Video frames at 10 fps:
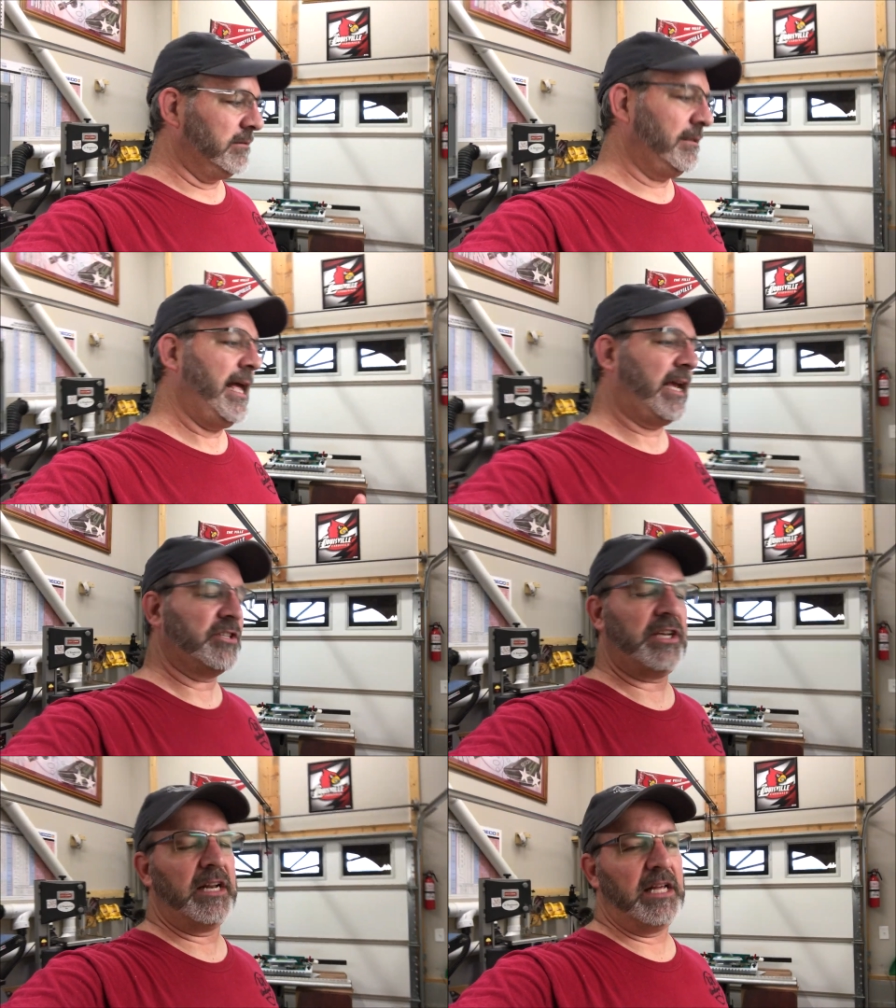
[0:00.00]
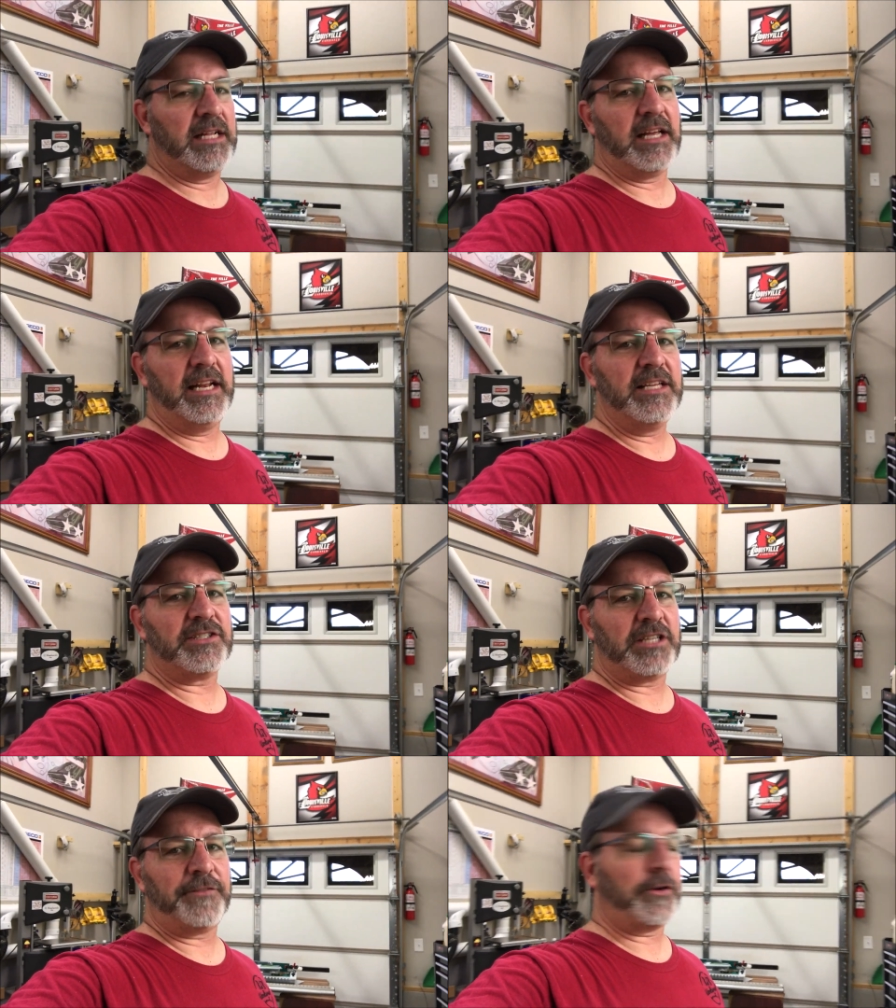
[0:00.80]
Like I said, it is
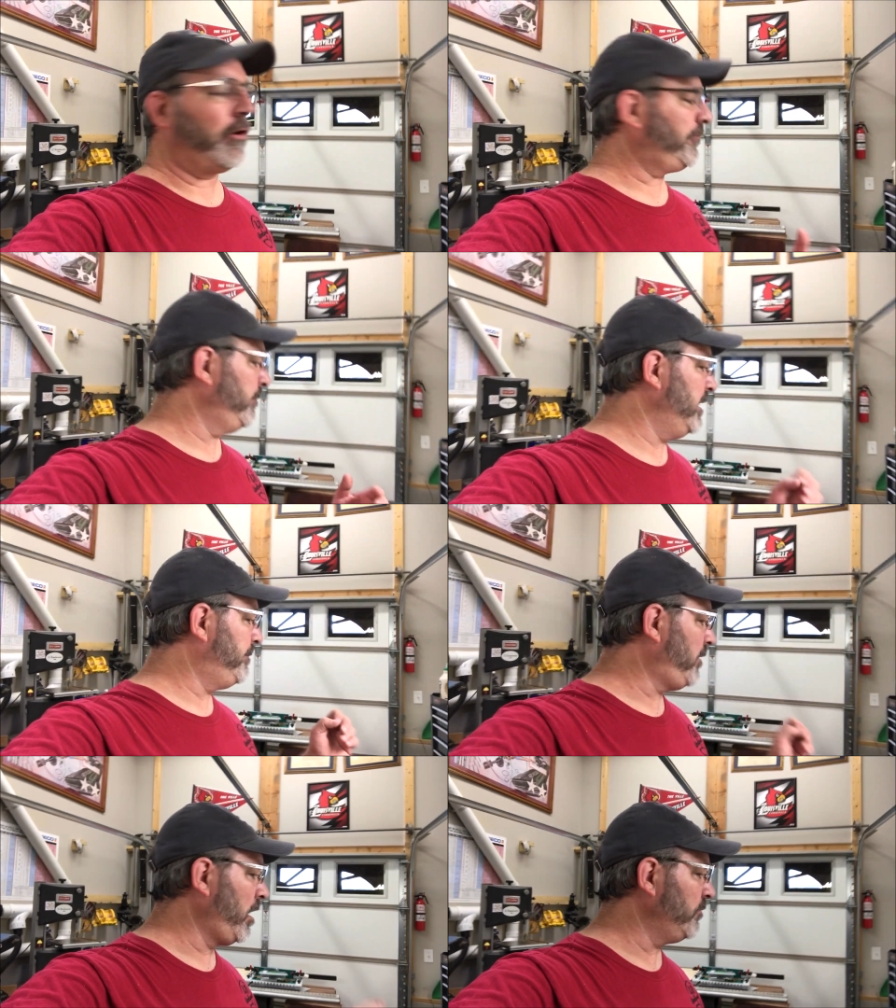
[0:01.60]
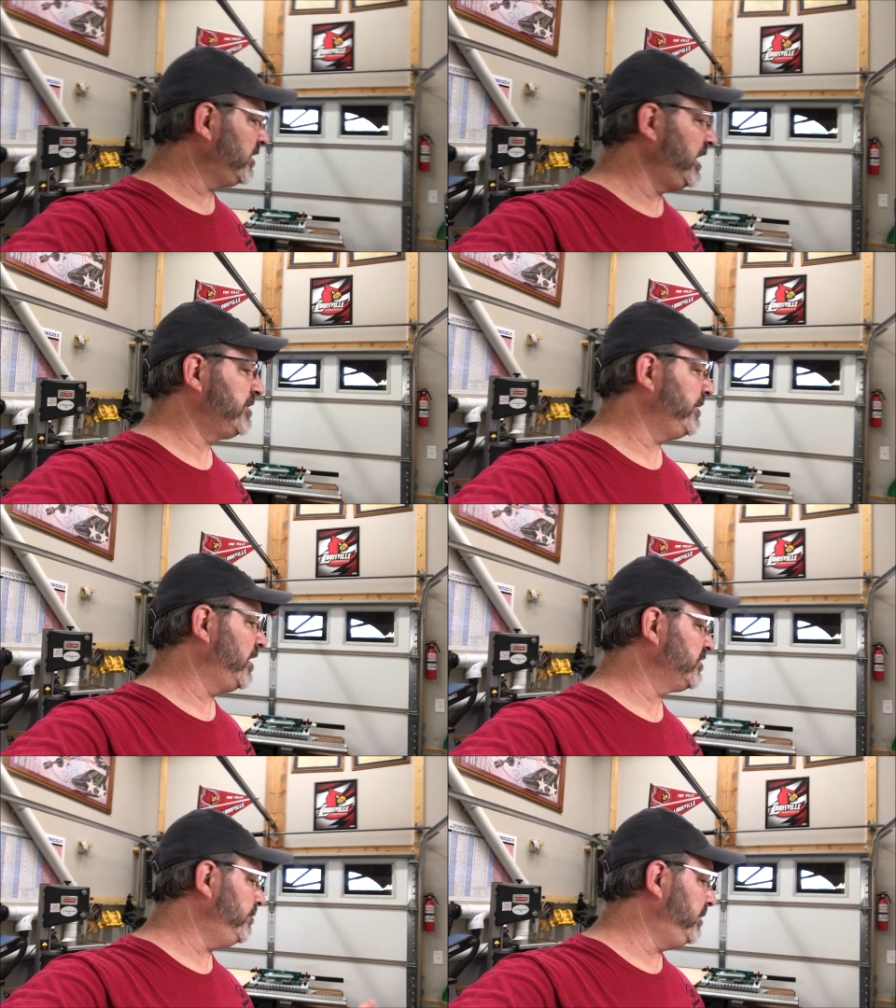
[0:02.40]
difficult for me to part with these,
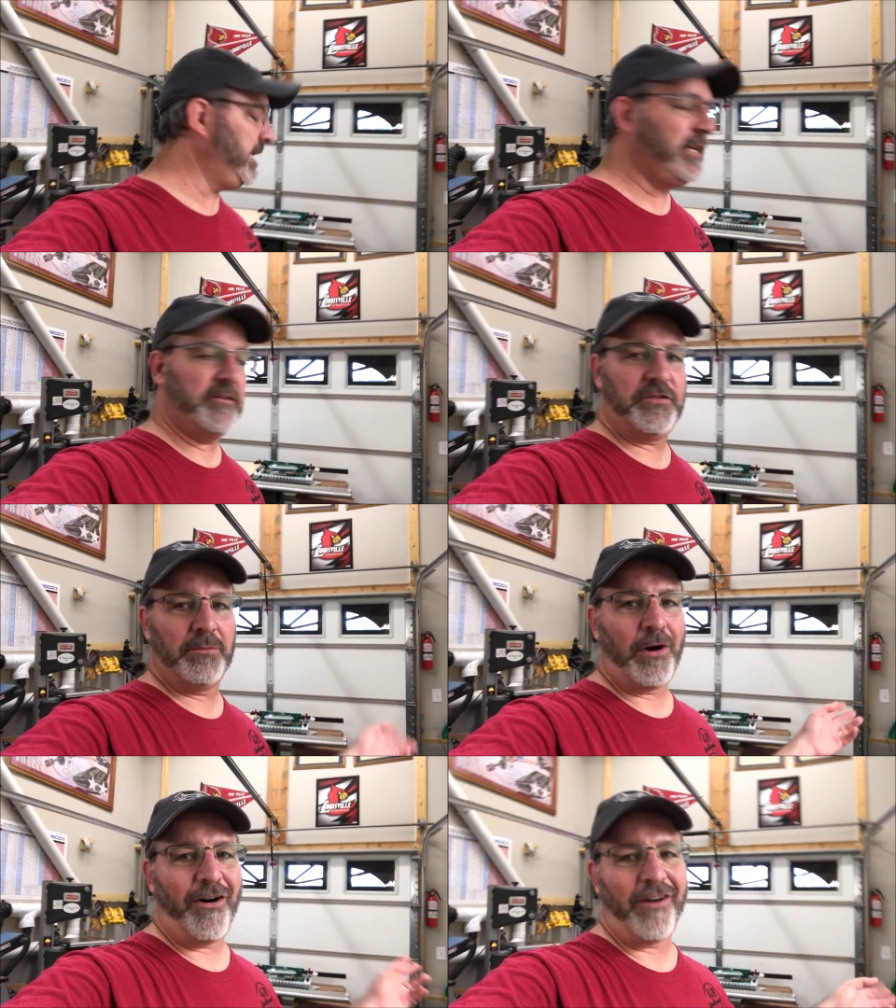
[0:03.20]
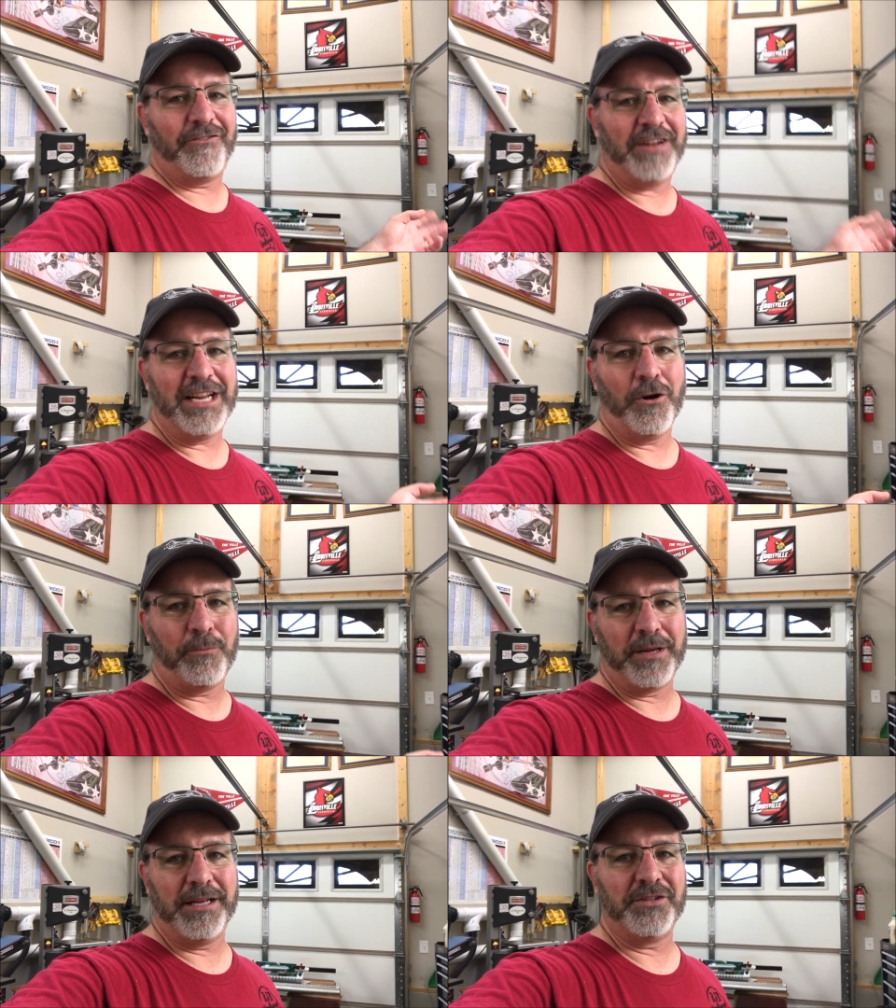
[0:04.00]
because many of them are video
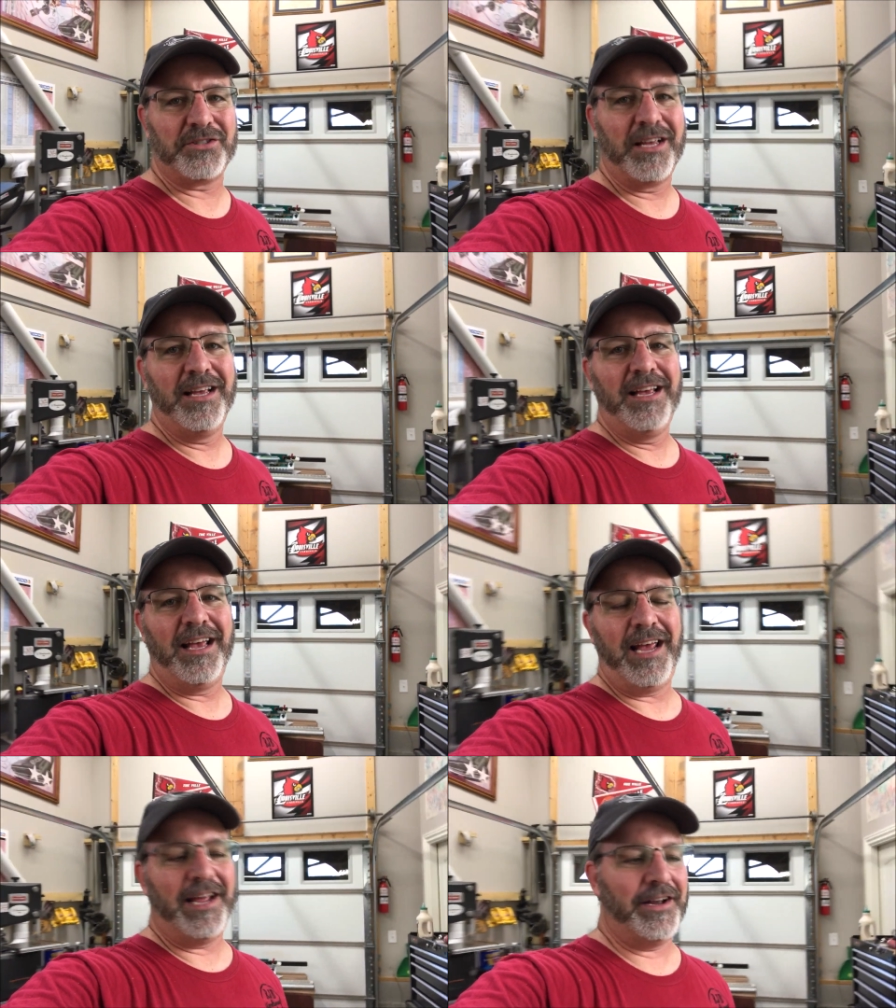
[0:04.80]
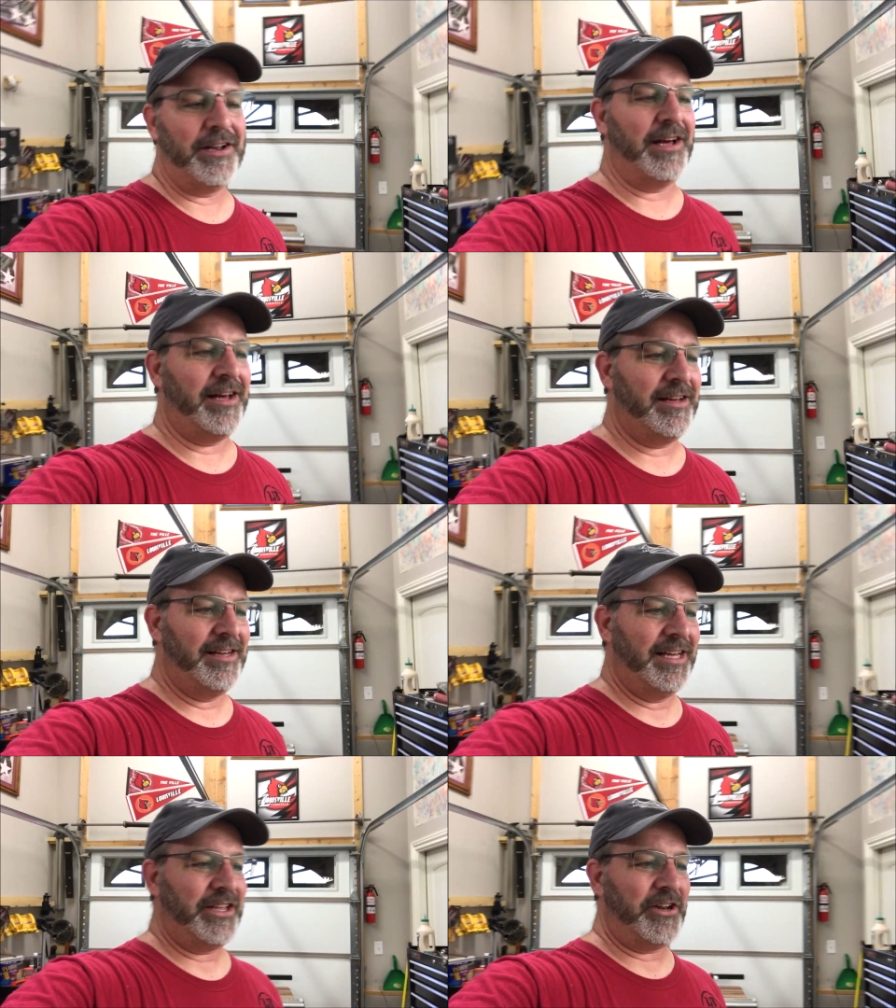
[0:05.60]
pins, and
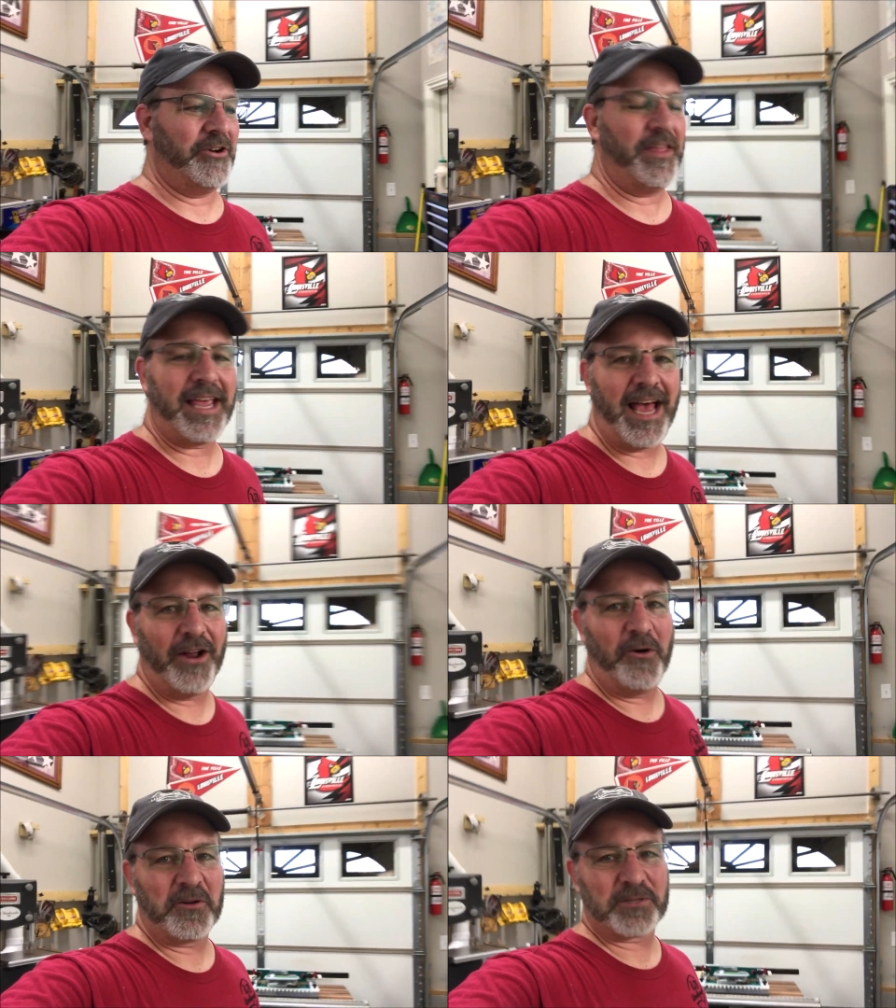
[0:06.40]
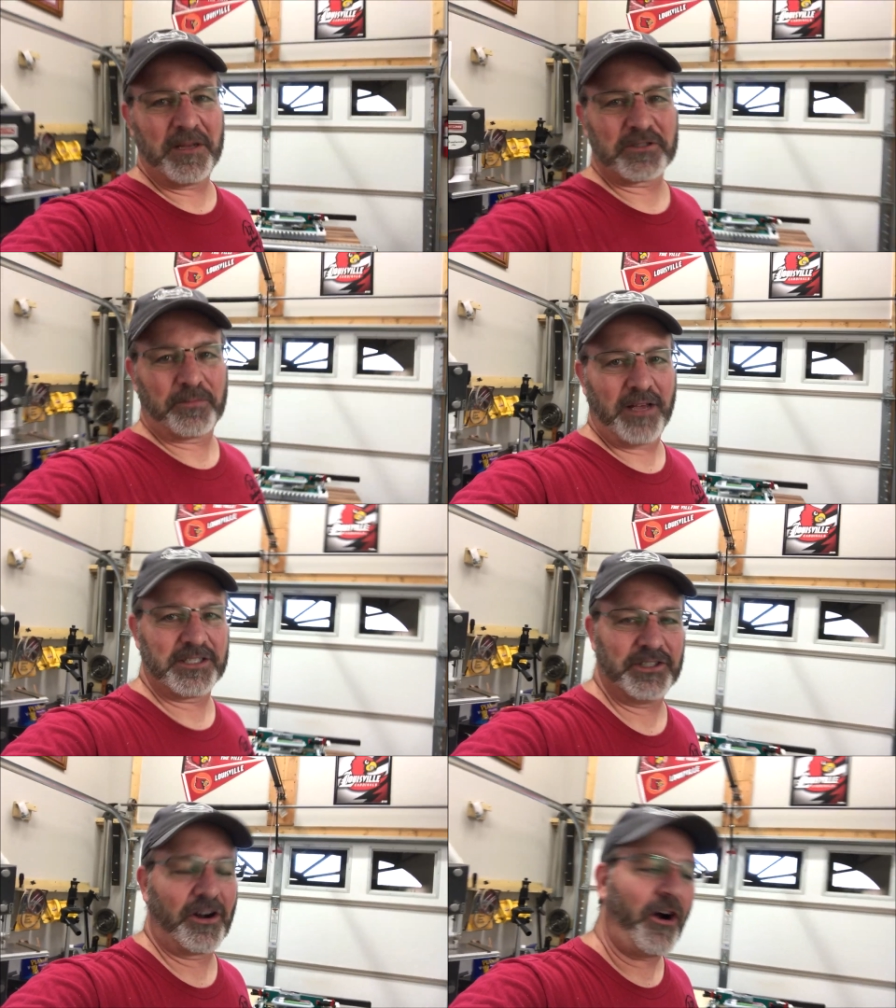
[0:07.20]
you know, they kind of hold a special
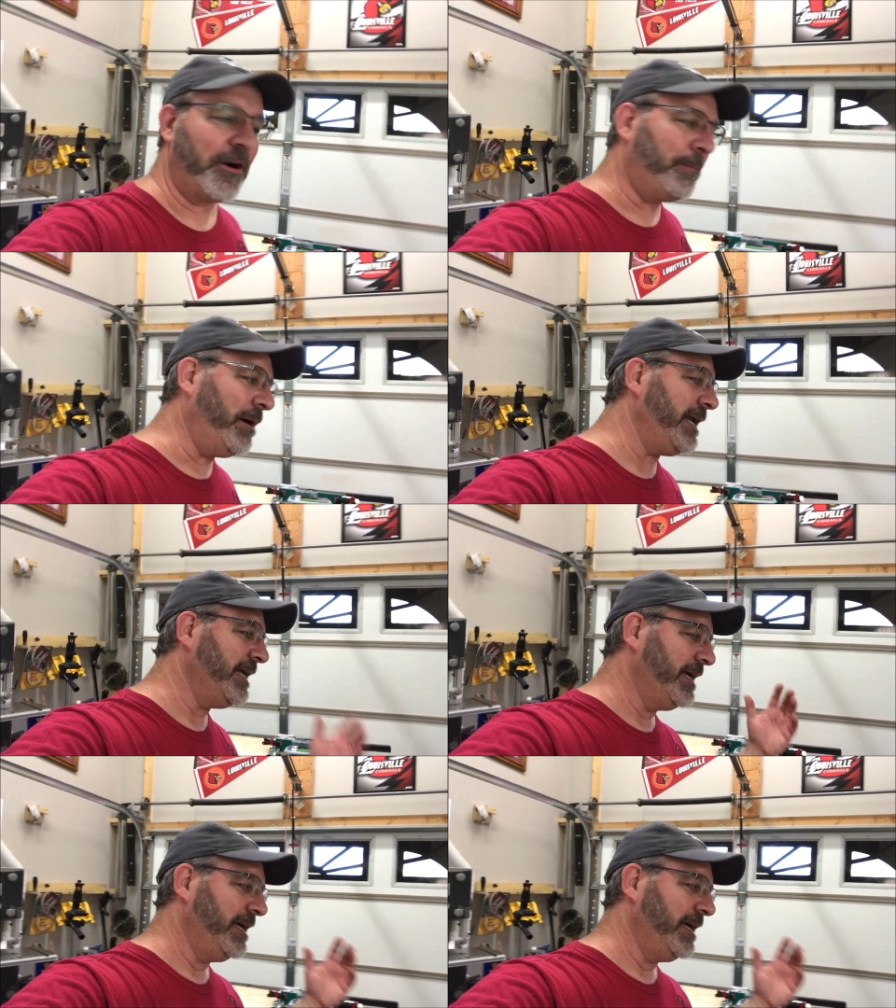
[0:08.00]
place in your heart, but